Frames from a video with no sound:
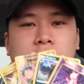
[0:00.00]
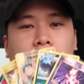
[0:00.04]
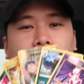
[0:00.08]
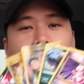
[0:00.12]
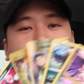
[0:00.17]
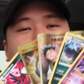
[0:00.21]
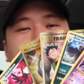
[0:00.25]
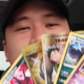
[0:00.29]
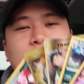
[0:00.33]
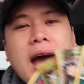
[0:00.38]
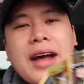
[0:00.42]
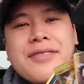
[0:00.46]
So
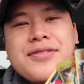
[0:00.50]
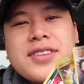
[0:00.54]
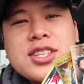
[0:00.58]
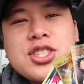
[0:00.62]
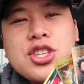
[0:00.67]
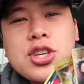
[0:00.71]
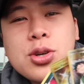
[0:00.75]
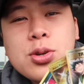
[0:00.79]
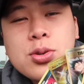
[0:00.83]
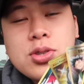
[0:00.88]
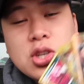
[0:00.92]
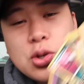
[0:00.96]
all you have to
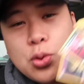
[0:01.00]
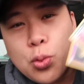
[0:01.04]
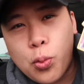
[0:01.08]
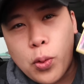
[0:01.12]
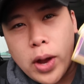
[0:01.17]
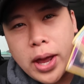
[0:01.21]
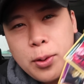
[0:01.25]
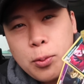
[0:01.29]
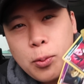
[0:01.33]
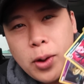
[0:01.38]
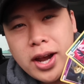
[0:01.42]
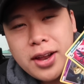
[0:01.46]
do to
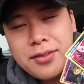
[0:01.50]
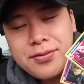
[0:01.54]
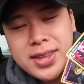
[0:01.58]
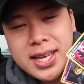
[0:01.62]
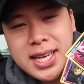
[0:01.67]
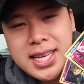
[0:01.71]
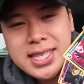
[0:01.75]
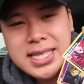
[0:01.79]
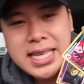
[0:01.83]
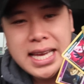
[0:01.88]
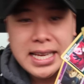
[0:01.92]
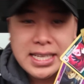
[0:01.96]
win one of
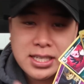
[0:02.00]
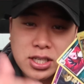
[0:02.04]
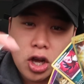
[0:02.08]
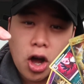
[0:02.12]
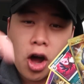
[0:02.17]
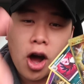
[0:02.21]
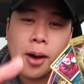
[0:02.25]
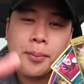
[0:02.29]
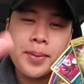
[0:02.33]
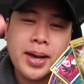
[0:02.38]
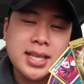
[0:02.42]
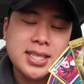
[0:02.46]
these is
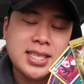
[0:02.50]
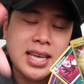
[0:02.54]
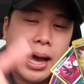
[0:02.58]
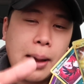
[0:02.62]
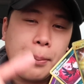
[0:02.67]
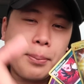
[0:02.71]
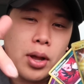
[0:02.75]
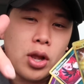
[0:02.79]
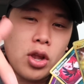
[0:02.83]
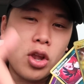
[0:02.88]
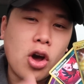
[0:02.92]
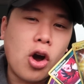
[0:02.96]
comment
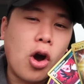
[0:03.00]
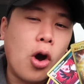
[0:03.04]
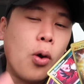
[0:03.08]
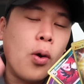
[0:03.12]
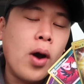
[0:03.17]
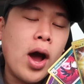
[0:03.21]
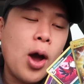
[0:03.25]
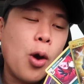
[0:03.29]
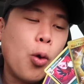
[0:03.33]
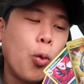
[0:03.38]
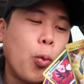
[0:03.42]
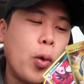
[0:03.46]
down
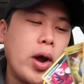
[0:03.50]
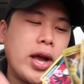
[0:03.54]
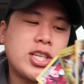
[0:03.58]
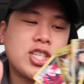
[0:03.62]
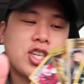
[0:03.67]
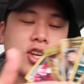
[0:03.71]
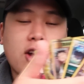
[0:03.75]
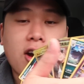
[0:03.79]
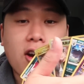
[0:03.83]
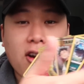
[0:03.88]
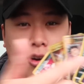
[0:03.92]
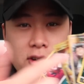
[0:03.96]
below
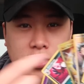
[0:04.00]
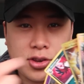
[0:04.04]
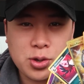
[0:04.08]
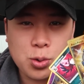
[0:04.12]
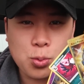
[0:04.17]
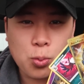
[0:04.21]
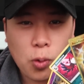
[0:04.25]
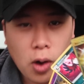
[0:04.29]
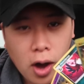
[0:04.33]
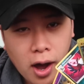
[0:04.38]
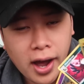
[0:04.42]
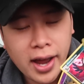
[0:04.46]
which card
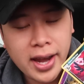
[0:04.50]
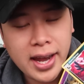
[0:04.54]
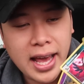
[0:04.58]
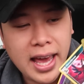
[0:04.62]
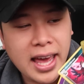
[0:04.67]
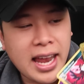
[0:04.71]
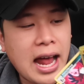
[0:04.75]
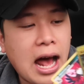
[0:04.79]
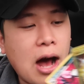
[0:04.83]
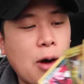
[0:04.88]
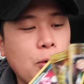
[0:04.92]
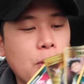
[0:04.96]
you want,
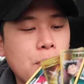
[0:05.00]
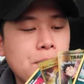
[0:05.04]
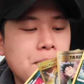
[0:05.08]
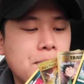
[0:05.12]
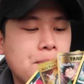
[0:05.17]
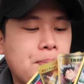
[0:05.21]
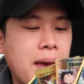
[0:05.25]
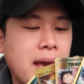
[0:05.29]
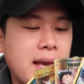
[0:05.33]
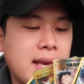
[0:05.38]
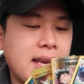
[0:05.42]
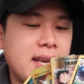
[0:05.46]
and I will
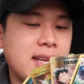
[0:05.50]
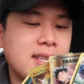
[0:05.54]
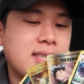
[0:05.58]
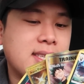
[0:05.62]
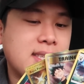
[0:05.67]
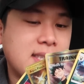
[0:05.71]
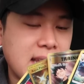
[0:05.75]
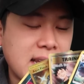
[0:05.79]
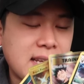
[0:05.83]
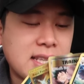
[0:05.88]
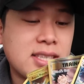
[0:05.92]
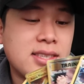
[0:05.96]
be picking
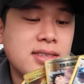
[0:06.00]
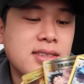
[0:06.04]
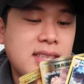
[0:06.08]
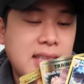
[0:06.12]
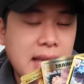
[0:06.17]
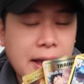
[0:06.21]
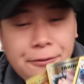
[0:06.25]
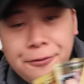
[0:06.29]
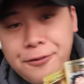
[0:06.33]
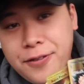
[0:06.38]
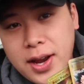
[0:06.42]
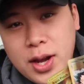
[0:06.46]
six
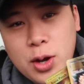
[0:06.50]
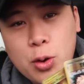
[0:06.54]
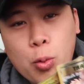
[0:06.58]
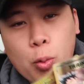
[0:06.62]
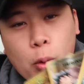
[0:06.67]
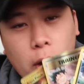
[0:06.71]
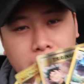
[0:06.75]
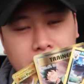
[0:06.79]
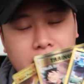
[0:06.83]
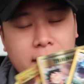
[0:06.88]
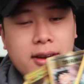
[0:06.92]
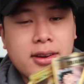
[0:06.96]
different
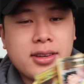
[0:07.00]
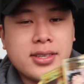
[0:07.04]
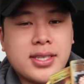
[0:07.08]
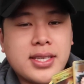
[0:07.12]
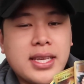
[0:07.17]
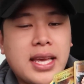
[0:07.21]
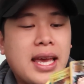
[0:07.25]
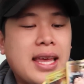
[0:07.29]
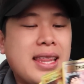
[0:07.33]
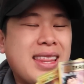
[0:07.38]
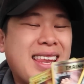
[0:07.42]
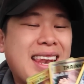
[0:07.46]

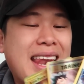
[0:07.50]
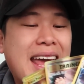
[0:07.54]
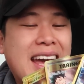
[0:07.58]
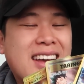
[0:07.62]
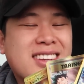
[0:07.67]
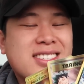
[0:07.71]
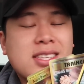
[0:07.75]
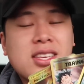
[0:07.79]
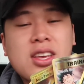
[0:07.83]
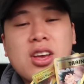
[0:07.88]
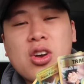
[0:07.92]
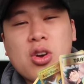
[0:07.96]
winners in the
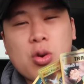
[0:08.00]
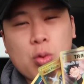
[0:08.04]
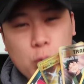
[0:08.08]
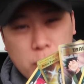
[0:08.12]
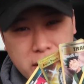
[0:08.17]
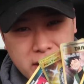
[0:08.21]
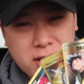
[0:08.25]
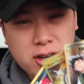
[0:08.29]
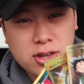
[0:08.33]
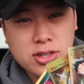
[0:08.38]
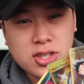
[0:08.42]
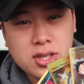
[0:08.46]
next
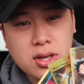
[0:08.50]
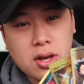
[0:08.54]
week or